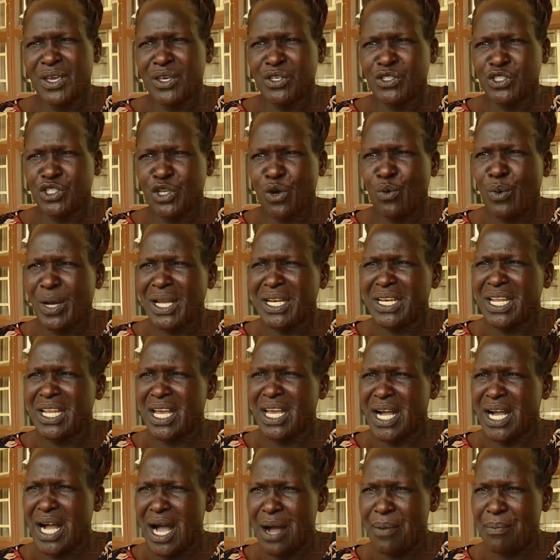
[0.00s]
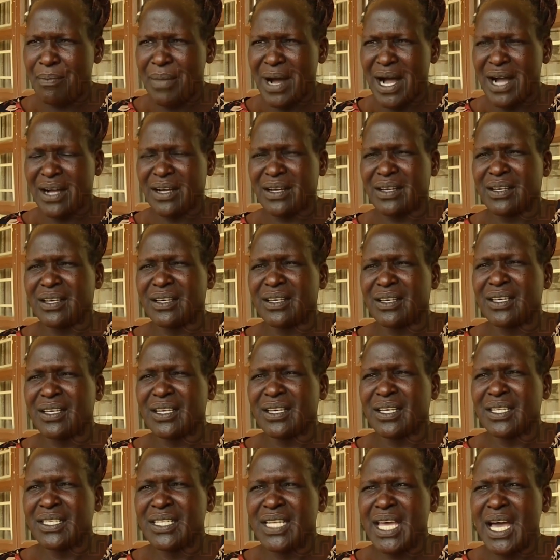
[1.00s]
So when they come back,
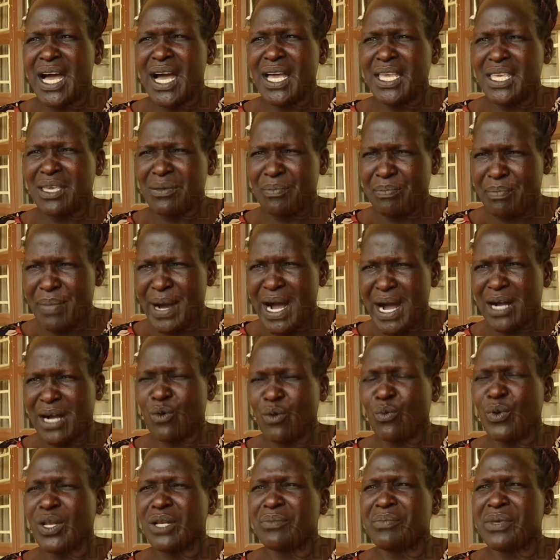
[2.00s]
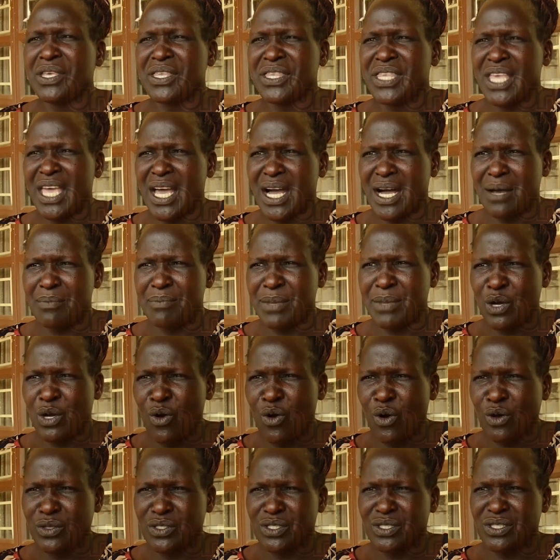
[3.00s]
their impact will be there
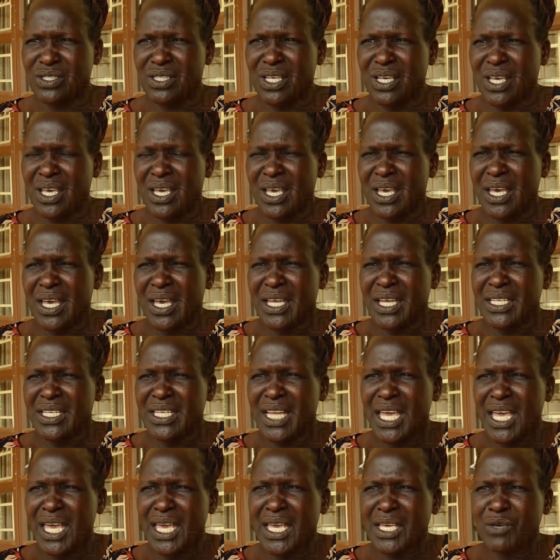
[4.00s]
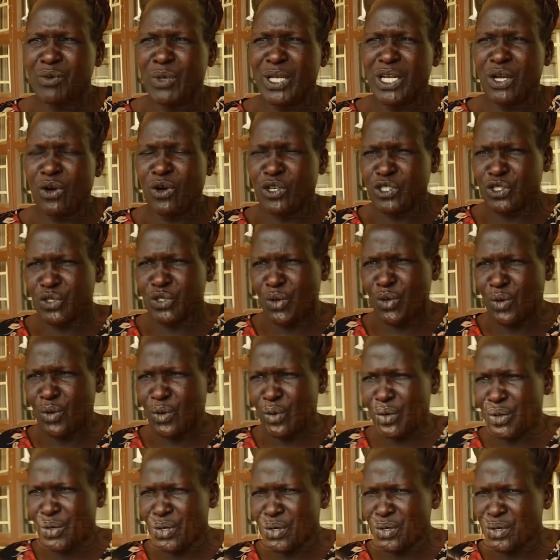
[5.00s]
because they will
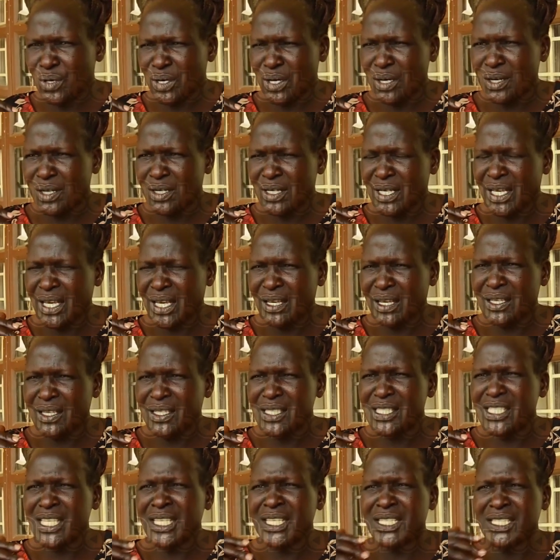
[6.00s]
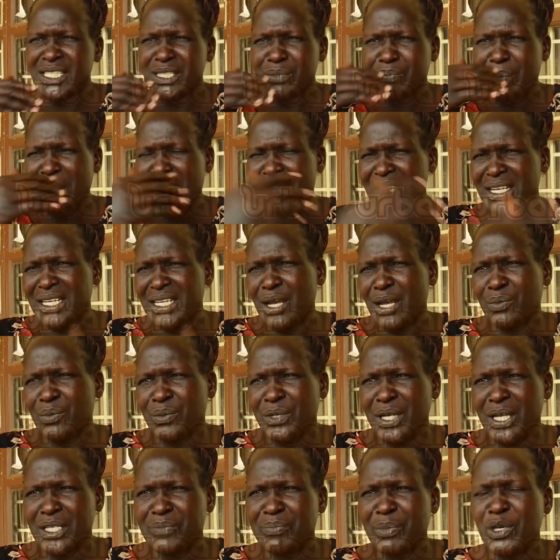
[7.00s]
also inspire the,
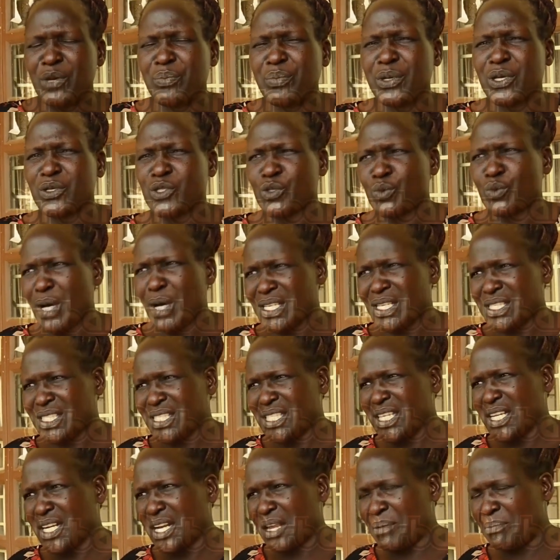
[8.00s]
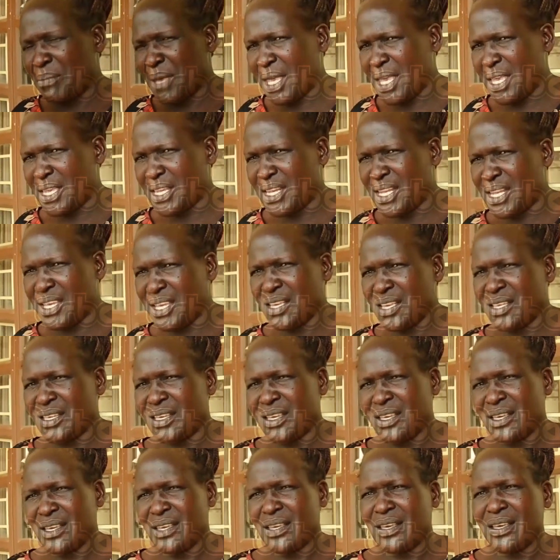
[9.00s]
the pupils who are still remaining
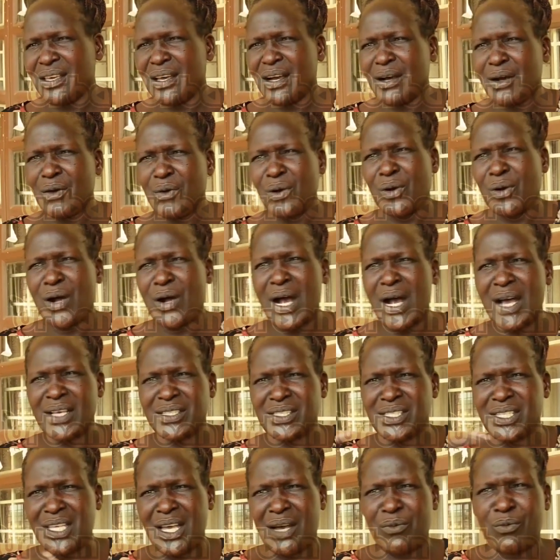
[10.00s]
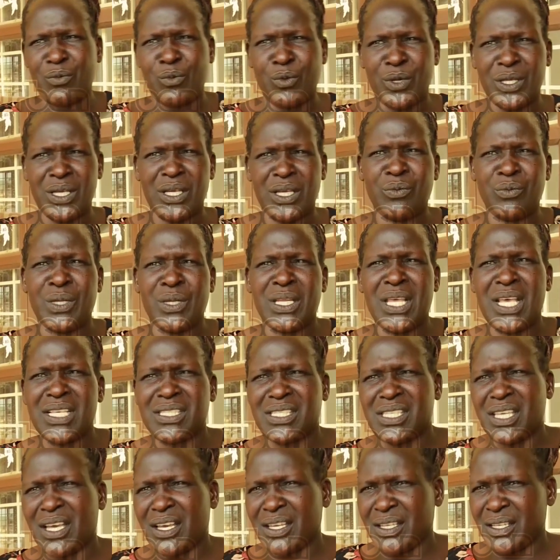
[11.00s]
as here, with
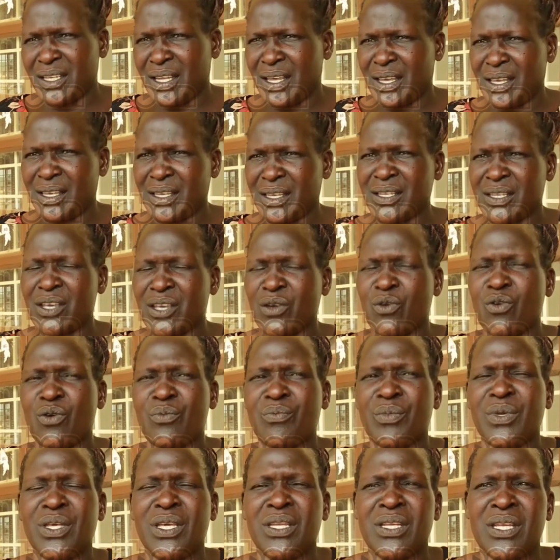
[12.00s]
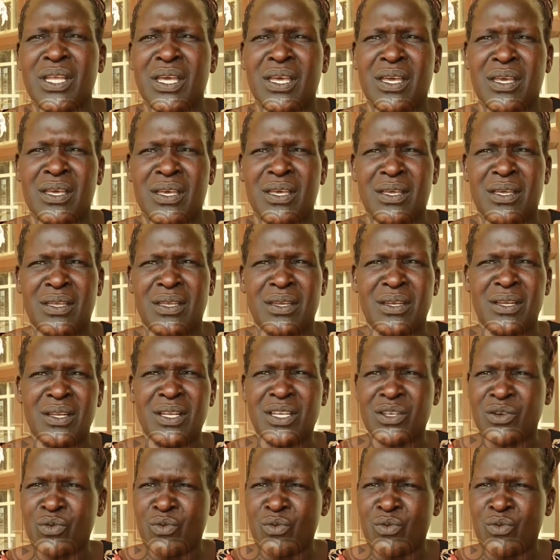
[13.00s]
us here in the in the in the, in, in